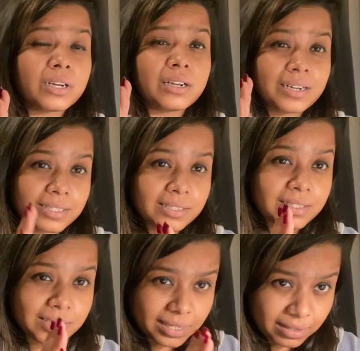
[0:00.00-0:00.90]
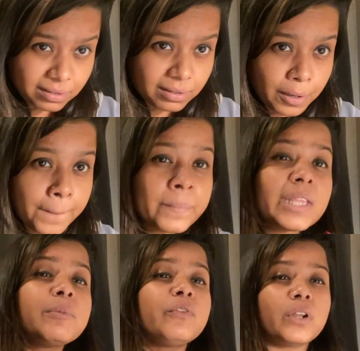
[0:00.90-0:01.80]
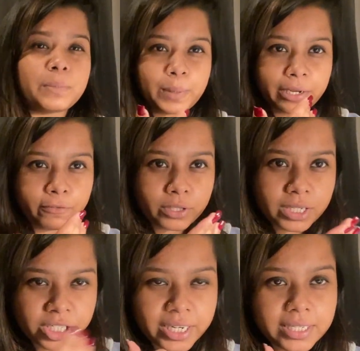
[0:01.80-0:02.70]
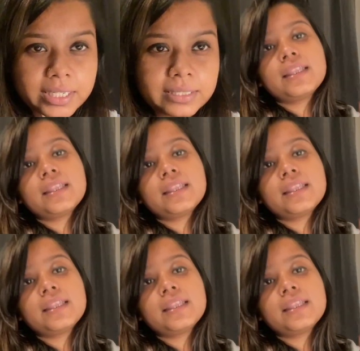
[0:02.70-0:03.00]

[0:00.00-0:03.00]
residence here before applying for the Schengen.